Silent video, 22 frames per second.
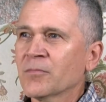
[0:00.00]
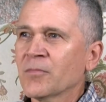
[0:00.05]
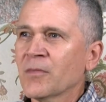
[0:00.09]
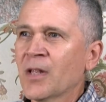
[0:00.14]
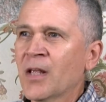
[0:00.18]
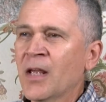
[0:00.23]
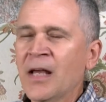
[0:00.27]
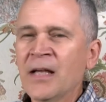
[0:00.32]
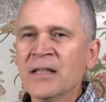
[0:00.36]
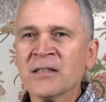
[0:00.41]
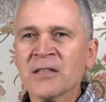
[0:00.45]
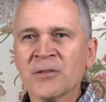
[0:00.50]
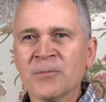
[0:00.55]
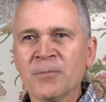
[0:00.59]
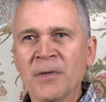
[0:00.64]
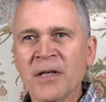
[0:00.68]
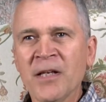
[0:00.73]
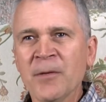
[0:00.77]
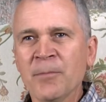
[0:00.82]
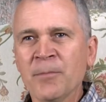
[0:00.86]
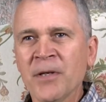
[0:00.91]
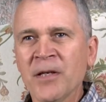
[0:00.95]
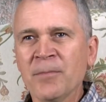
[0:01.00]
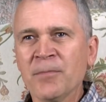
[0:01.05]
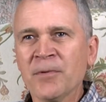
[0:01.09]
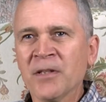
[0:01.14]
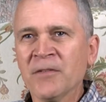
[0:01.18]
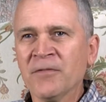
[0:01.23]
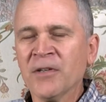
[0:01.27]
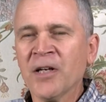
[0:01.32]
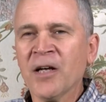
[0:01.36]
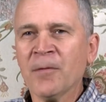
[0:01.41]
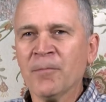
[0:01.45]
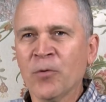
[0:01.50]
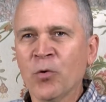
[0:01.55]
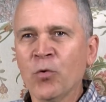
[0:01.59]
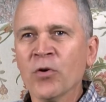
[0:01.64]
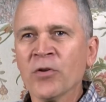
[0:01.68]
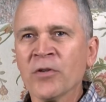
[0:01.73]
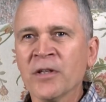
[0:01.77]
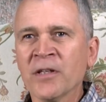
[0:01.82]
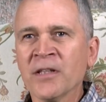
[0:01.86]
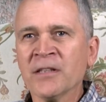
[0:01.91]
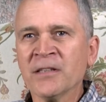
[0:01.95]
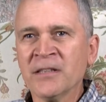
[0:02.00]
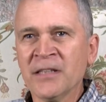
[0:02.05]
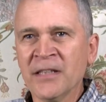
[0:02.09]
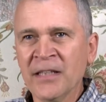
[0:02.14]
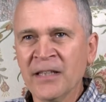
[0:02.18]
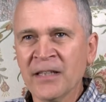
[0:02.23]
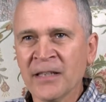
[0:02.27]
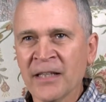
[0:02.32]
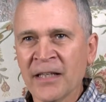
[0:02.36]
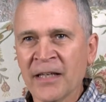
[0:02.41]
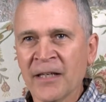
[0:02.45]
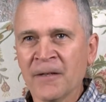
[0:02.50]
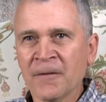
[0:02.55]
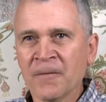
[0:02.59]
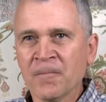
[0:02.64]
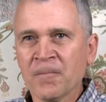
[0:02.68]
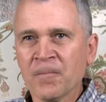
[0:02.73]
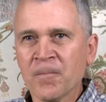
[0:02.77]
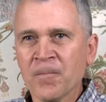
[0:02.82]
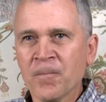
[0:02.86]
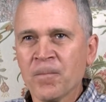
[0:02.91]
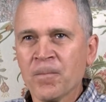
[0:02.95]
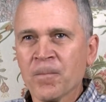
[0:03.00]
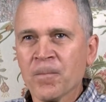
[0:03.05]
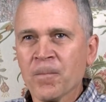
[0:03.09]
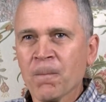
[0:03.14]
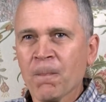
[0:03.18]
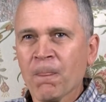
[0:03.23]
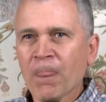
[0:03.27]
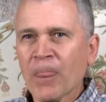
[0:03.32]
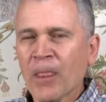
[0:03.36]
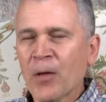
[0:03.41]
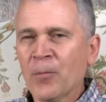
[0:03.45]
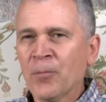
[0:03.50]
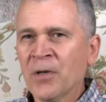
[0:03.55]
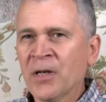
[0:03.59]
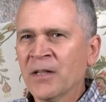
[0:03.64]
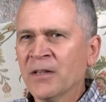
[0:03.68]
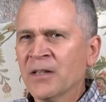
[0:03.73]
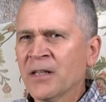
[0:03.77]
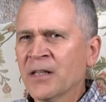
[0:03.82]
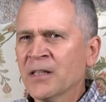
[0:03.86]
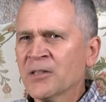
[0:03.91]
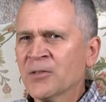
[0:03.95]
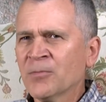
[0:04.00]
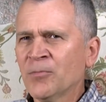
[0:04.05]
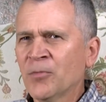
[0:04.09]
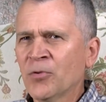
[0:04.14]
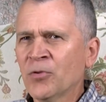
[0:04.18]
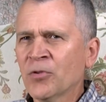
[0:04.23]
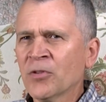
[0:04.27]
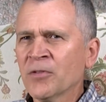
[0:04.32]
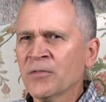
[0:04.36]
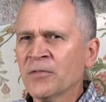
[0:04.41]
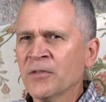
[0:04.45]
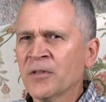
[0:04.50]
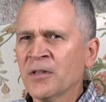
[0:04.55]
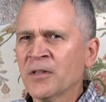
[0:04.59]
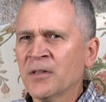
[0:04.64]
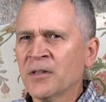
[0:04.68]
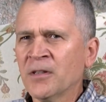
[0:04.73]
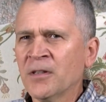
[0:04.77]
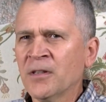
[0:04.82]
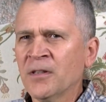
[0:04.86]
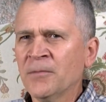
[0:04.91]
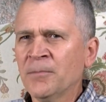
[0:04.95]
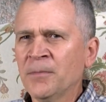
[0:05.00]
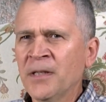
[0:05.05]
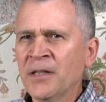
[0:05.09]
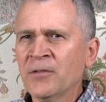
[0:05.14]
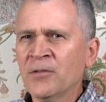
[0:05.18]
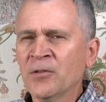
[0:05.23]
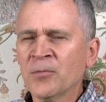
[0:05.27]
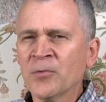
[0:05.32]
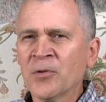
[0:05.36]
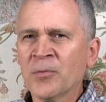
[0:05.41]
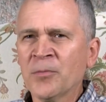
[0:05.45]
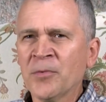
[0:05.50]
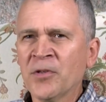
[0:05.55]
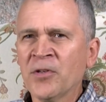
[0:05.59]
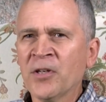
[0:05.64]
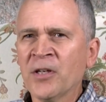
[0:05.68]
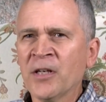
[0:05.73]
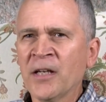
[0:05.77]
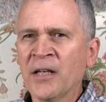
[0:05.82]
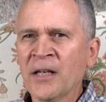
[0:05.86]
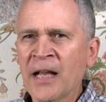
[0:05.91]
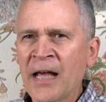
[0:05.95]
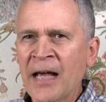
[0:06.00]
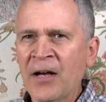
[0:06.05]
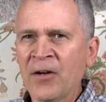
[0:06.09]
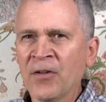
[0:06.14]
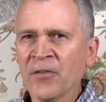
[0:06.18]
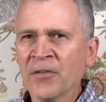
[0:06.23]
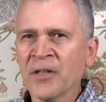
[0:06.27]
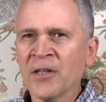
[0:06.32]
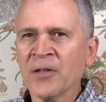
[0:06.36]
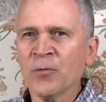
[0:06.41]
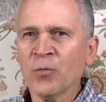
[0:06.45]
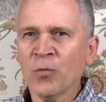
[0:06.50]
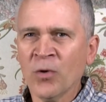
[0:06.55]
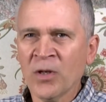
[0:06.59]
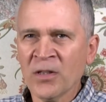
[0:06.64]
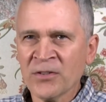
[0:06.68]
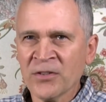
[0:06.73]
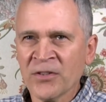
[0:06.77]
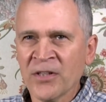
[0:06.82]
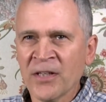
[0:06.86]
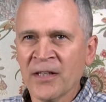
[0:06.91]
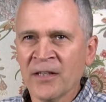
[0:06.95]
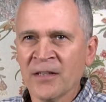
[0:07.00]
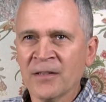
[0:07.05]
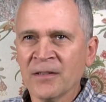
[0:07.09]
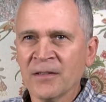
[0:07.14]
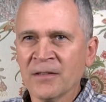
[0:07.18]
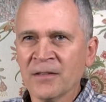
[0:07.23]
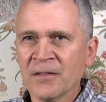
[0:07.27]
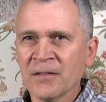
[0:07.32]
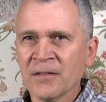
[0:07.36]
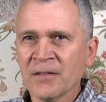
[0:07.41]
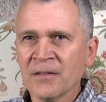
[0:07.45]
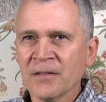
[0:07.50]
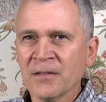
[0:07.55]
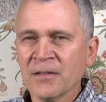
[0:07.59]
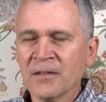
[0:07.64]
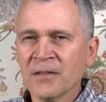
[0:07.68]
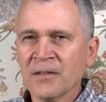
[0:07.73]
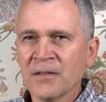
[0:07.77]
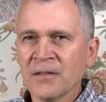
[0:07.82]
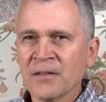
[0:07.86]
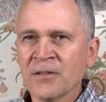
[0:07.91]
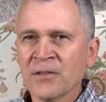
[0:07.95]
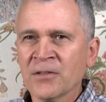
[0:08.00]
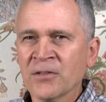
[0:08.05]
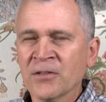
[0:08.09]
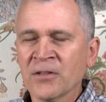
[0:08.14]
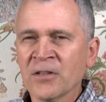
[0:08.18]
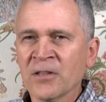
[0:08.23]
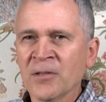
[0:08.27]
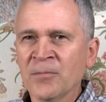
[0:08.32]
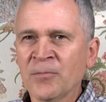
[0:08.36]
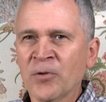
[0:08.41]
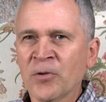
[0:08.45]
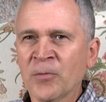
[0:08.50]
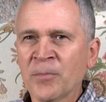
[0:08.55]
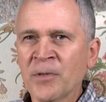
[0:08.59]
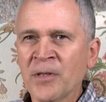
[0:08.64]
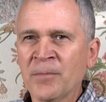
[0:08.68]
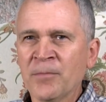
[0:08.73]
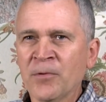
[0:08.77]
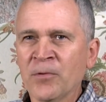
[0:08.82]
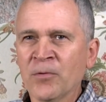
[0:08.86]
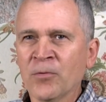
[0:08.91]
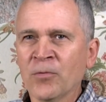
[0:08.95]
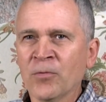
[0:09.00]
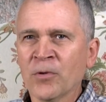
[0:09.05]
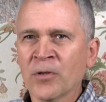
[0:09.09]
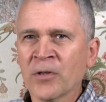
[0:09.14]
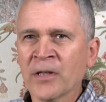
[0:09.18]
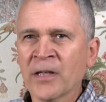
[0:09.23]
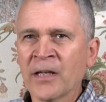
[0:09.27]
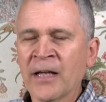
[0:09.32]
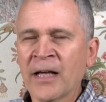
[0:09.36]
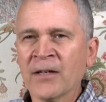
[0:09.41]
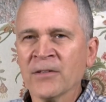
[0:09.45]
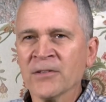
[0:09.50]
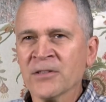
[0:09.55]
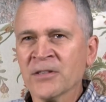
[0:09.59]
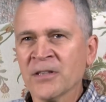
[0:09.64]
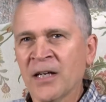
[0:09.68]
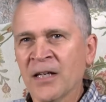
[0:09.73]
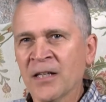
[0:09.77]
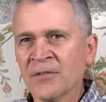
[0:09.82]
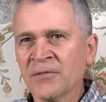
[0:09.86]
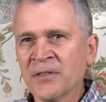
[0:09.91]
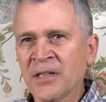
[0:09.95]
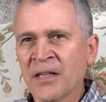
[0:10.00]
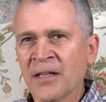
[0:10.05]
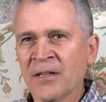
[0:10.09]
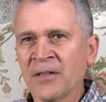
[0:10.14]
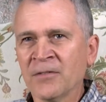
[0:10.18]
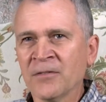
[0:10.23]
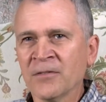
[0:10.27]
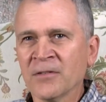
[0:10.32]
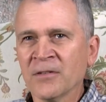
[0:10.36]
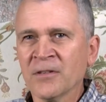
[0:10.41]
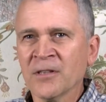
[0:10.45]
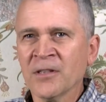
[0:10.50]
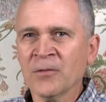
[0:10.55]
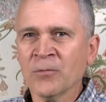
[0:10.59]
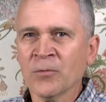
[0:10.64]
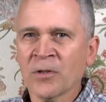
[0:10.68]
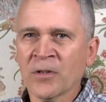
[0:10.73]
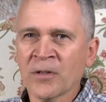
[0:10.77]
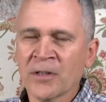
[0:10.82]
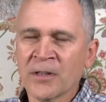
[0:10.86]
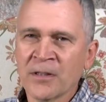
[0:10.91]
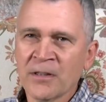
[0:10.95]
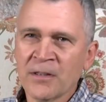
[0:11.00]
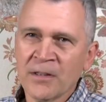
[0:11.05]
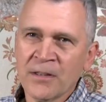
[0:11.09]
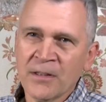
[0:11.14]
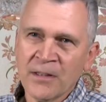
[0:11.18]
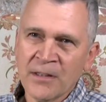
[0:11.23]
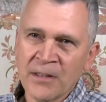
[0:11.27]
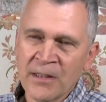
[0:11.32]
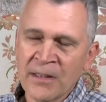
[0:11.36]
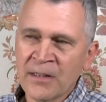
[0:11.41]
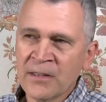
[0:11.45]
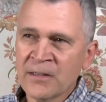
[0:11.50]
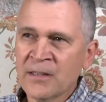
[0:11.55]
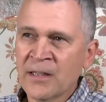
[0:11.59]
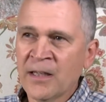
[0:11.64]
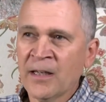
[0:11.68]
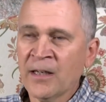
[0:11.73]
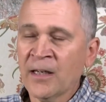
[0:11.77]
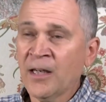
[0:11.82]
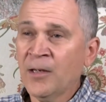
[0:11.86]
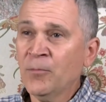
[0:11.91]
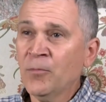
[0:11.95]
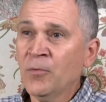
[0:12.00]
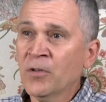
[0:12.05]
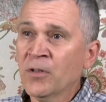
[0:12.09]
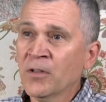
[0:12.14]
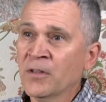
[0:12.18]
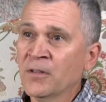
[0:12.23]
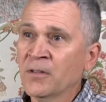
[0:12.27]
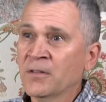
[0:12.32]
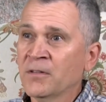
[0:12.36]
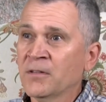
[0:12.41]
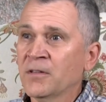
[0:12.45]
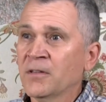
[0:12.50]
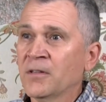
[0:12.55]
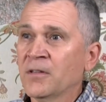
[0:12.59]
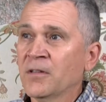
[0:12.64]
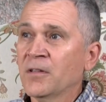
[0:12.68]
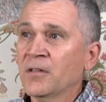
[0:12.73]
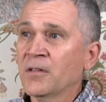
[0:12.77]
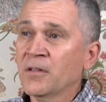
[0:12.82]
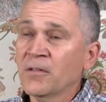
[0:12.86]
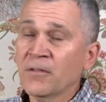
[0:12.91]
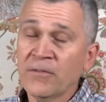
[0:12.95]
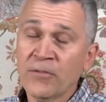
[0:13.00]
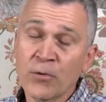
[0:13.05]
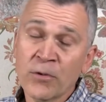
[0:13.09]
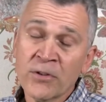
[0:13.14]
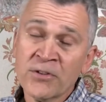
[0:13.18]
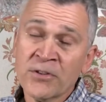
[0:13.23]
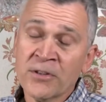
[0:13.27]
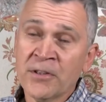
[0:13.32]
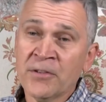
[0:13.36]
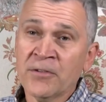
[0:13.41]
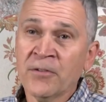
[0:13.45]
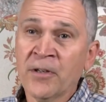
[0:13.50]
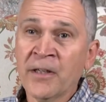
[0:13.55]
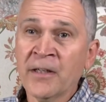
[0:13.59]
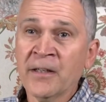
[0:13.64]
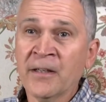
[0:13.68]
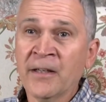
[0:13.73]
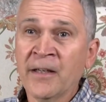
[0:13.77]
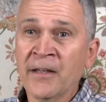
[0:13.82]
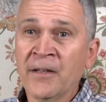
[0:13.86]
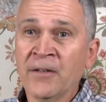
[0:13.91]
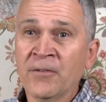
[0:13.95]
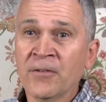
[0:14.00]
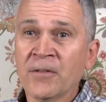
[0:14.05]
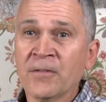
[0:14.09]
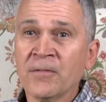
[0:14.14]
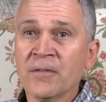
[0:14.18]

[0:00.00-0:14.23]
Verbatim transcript: has as many people, if not more, than it did then. But I think it's more of a, a bedroom community now than it was then. There's certainly more people working outside of town than work in town. I'm one of the fortunate right now.